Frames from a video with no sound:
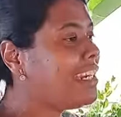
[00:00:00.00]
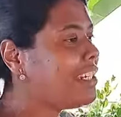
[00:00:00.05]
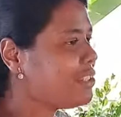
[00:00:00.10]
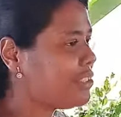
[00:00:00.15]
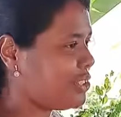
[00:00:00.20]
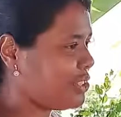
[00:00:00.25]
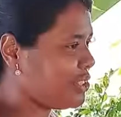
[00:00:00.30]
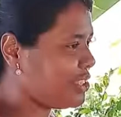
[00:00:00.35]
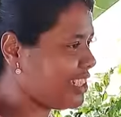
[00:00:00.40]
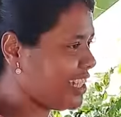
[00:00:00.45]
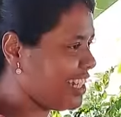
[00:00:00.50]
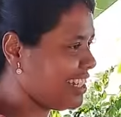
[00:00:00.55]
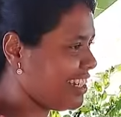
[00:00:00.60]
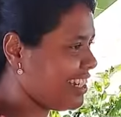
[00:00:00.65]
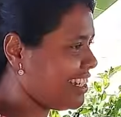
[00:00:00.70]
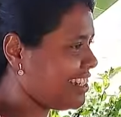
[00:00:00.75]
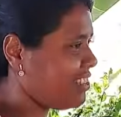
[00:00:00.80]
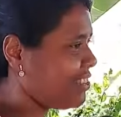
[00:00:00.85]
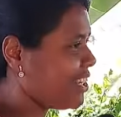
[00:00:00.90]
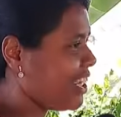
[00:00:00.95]
used to say
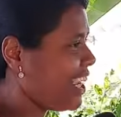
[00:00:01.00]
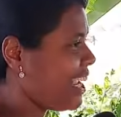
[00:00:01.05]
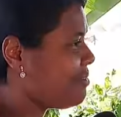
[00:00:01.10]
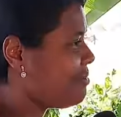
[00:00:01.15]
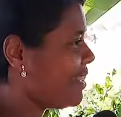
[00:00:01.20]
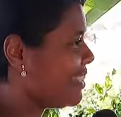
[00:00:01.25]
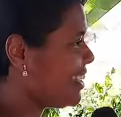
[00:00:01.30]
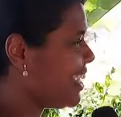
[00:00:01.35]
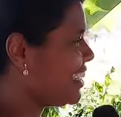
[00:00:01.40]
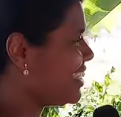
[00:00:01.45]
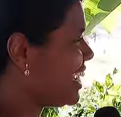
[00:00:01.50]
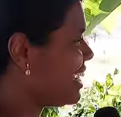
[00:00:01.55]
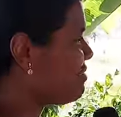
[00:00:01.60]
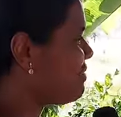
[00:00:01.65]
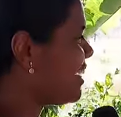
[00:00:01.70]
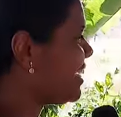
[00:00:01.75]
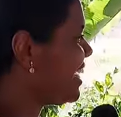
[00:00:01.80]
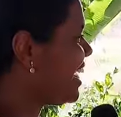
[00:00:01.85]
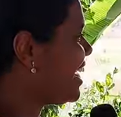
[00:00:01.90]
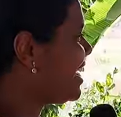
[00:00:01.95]
that, okay, I'm attacking
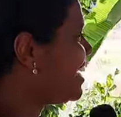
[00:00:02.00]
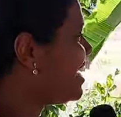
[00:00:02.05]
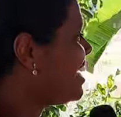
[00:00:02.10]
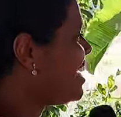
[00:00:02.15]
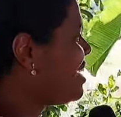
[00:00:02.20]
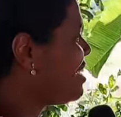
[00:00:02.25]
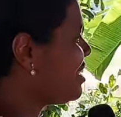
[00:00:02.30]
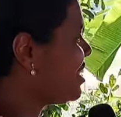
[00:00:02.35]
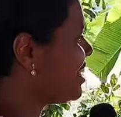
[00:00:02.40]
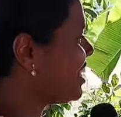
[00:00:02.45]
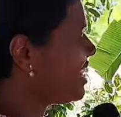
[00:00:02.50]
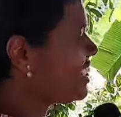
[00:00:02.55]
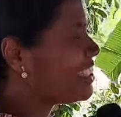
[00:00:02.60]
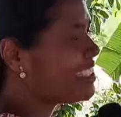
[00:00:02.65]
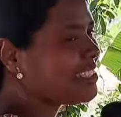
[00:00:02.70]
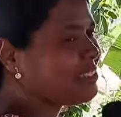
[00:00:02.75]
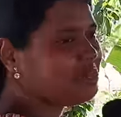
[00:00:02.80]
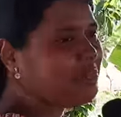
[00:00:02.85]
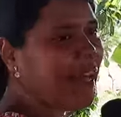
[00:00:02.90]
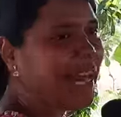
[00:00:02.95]
my dad that
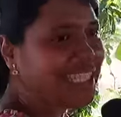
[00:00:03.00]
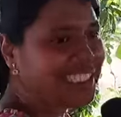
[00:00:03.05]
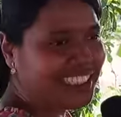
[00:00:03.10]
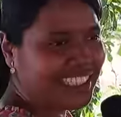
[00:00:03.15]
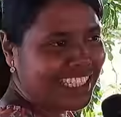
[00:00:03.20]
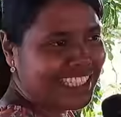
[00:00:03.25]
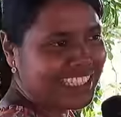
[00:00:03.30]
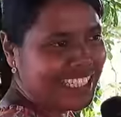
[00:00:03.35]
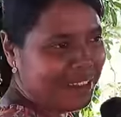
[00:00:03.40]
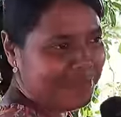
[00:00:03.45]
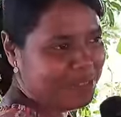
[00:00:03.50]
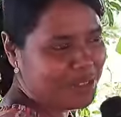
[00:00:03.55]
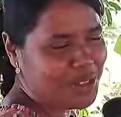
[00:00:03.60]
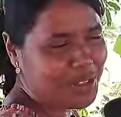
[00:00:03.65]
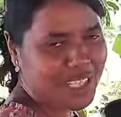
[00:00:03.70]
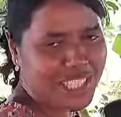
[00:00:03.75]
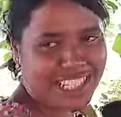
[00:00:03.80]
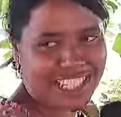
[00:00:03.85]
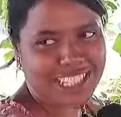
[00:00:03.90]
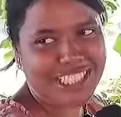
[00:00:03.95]
is past example
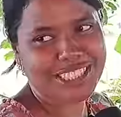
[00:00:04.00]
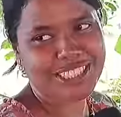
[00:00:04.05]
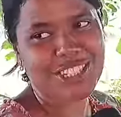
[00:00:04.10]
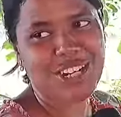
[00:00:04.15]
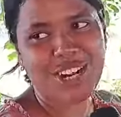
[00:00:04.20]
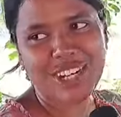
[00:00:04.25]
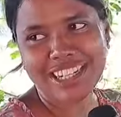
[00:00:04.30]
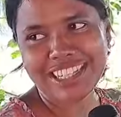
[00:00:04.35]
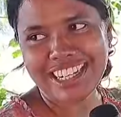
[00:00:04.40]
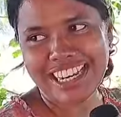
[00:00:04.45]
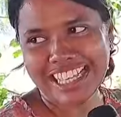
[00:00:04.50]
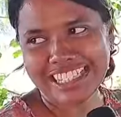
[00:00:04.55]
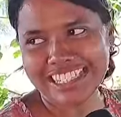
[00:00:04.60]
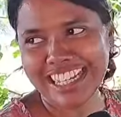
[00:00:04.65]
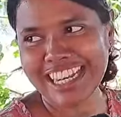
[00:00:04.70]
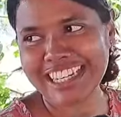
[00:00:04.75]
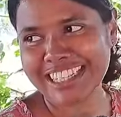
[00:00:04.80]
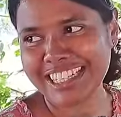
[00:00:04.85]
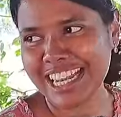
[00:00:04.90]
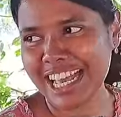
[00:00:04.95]
okay he's not like
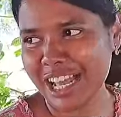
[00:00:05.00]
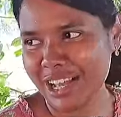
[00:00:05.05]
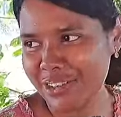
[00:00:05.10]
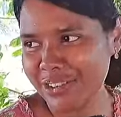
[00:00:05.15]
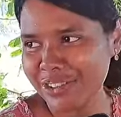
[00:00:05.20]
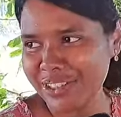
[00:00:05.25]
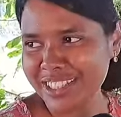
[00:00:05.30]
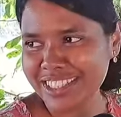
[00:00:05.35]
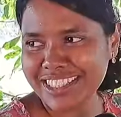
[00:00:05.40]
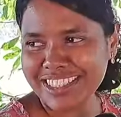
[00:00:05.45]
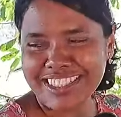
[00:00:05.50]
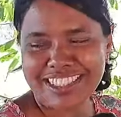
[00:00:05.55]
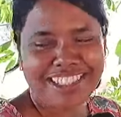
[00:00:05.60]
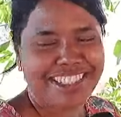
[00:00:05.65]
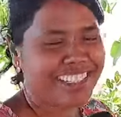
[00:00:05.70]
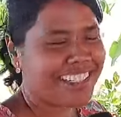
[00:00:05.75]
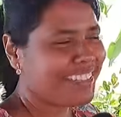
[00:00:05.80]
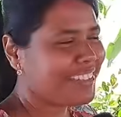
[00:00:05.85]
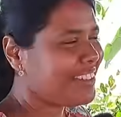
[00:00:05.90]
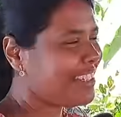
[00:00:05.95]
that now
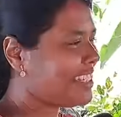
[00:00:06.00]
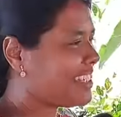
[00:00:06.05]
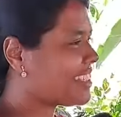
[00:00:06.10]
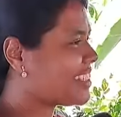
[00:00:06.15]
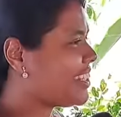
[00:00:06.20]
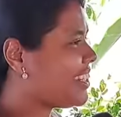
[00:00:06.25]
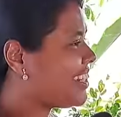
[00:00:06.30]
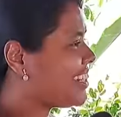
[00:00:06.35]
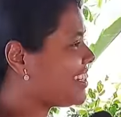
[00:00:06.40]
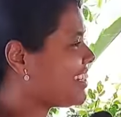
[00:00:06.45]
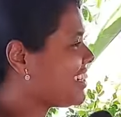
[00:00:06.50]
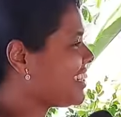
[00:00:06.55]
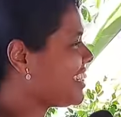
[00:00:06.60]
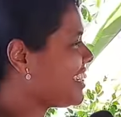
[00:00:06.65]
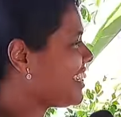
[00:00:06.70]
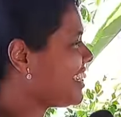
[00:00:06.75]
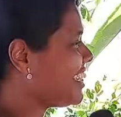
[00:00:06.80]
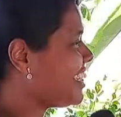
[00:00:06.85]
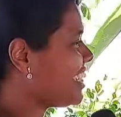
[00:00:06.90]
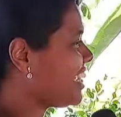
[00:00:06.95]
praise god
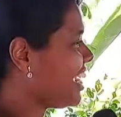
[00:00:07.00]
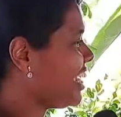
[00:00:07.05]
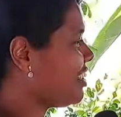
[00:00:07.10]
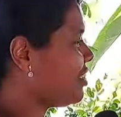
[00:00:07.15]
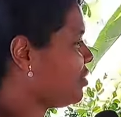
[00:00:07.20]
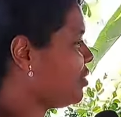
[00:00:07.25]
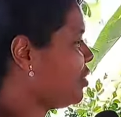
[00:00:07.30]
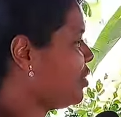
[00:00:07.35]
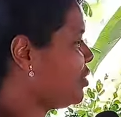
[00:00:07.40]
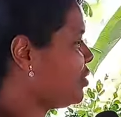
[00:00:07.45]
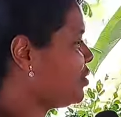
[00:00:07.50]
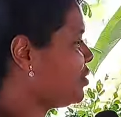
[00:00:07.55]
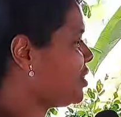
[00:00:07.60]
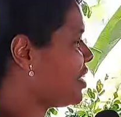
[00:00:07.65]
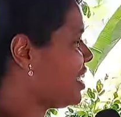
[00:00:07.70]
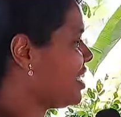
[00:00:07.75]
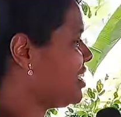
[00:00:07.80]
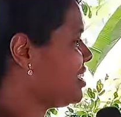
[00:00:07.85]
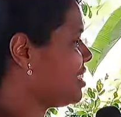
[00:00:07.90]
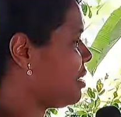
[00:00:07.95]
he i told you
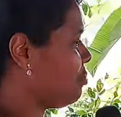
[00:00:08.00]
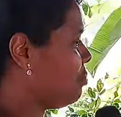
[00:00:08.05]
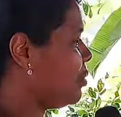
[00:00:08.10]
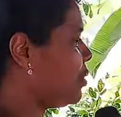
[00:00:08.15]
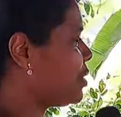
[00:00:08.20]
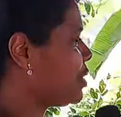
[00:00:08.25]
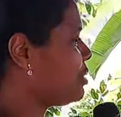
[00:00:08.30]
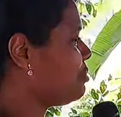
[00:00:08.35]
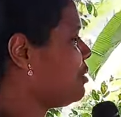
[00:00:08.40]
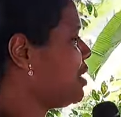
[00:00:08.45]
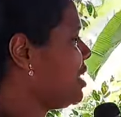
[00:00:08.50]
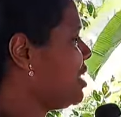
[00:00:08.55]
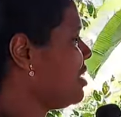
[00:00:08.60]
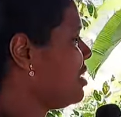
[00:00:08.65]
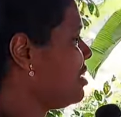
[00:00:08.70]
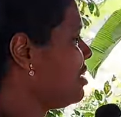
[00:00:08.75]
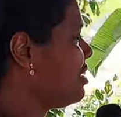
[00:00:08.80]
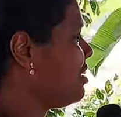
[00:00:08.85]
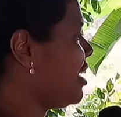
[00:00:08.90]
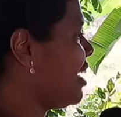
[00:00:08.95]
he supports me
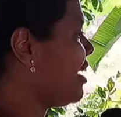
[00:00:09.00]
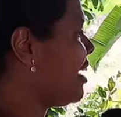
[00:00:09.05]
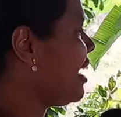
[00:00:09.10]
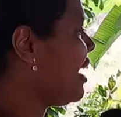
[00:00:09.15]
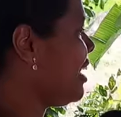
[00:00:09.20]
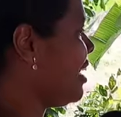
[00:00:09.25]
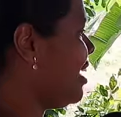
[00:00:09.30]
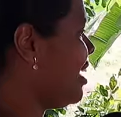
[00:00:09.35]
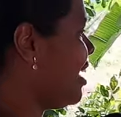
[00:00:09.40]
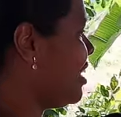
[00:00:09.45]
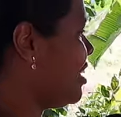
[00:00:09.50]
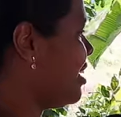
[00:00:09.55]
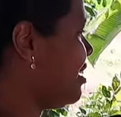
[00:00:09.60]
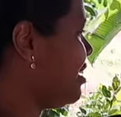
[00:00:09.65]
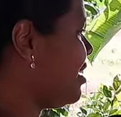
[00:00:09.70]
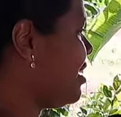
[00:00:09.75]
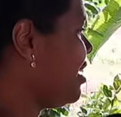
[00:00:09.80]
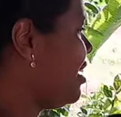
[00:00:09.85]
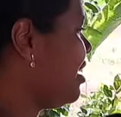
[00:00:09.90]
like any other